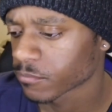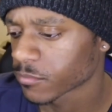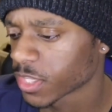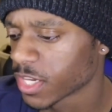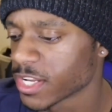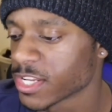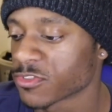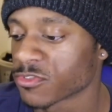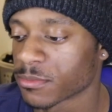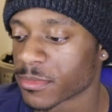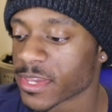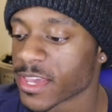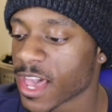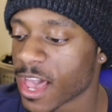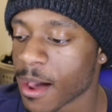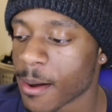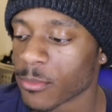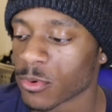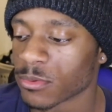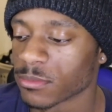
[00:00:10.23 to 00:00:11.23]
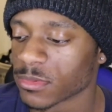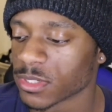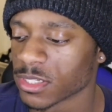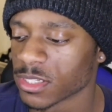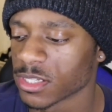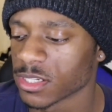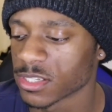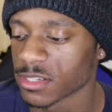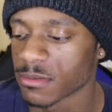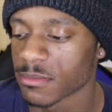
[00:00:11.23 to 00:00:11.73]
and it's from their album
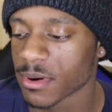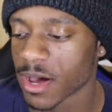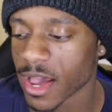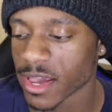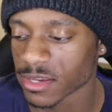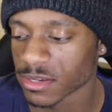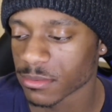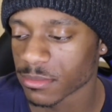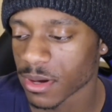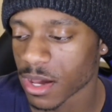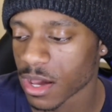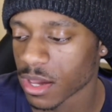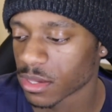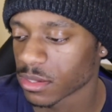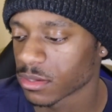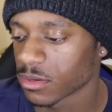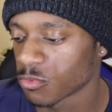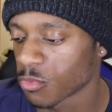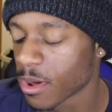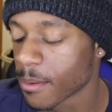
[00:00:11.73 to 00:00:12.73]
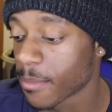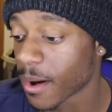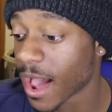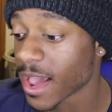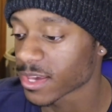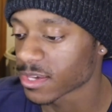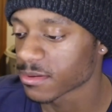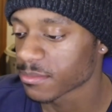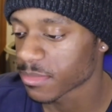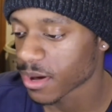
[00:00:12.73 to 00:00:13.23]
uh, Goodbye Goodbye. Wait,
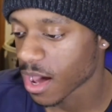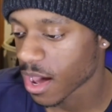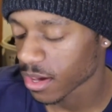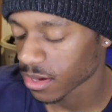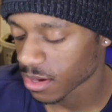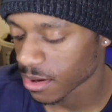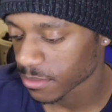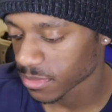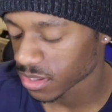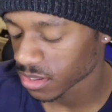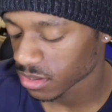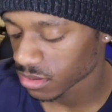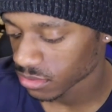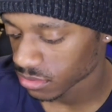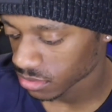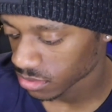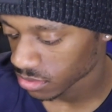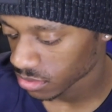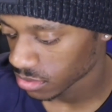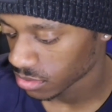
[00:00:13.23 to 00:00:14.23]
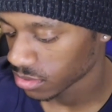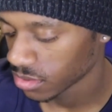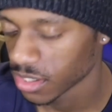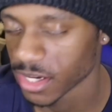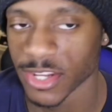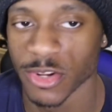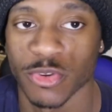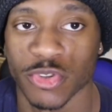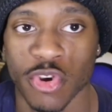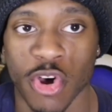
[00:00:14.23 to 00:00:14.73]
Bye-Good-Bye. I mean,
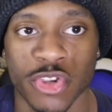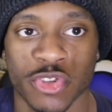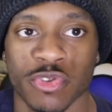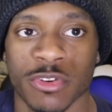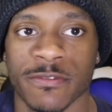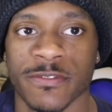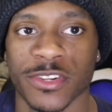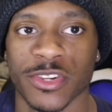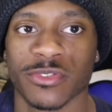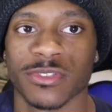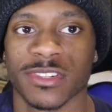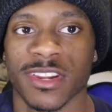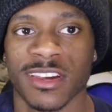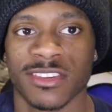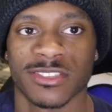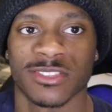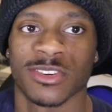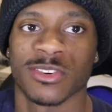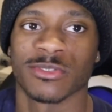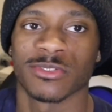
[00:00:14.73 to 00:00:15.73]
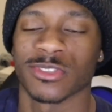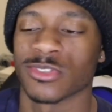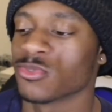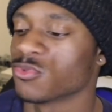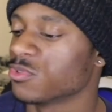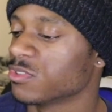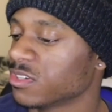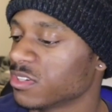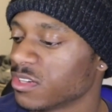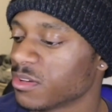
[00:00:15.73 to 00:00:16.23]
and there was also a video to that song
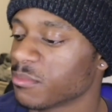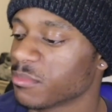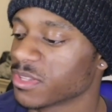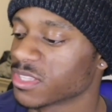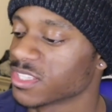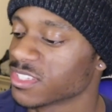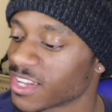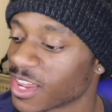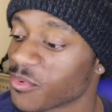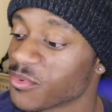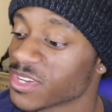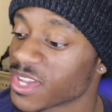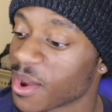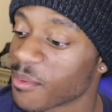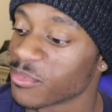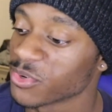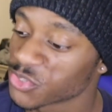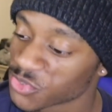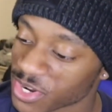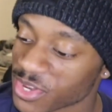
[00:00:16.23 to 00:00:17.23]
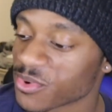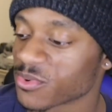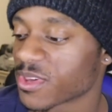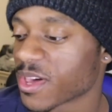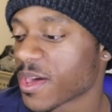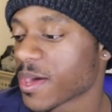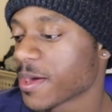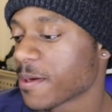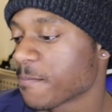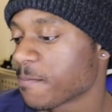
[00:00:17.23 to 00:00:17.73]
too. But today we got Betrayal
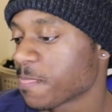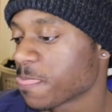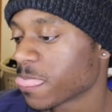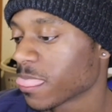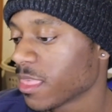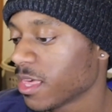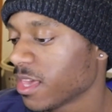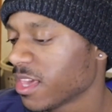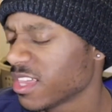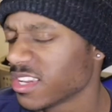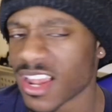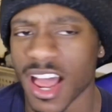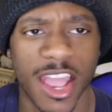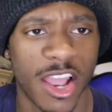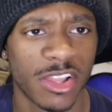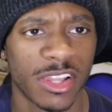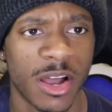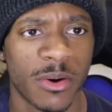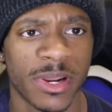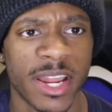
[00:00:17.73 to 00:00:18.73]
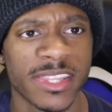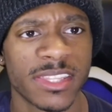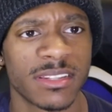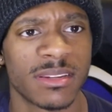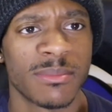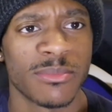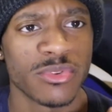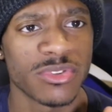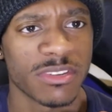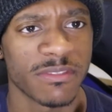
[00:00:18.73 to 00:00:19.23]
Game. Now I ain't gonna lie, when I did
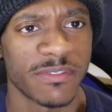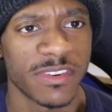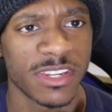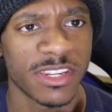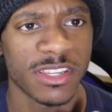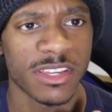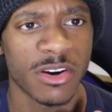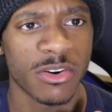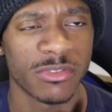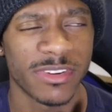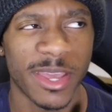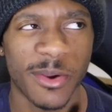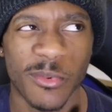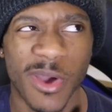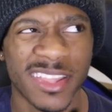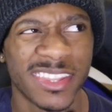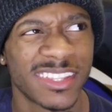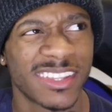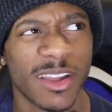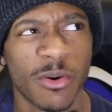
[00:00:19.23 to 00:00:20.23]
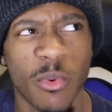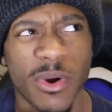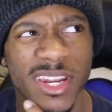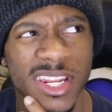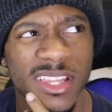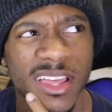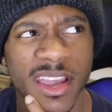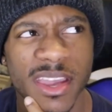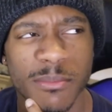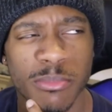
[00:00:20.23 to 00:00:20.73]
the music video, they I think they
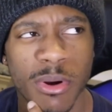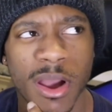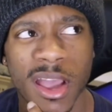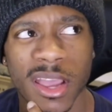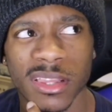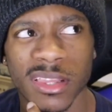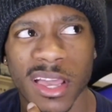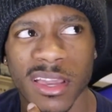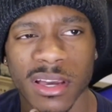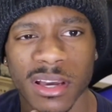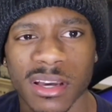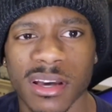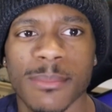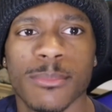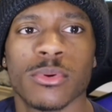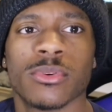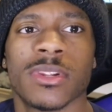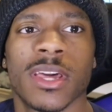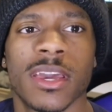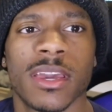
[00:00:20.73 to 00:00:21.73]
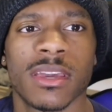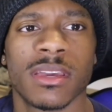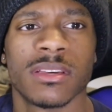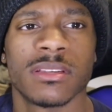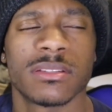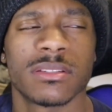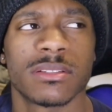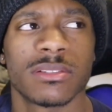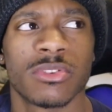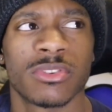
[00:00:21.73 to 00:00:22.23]
waited like probably like a couple
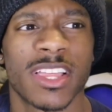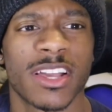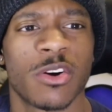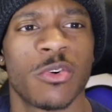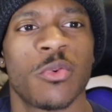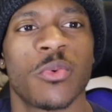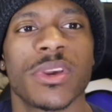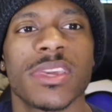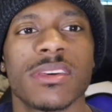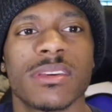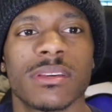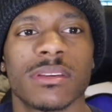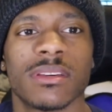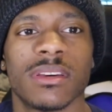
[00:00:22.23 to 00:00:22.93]
days or like a week,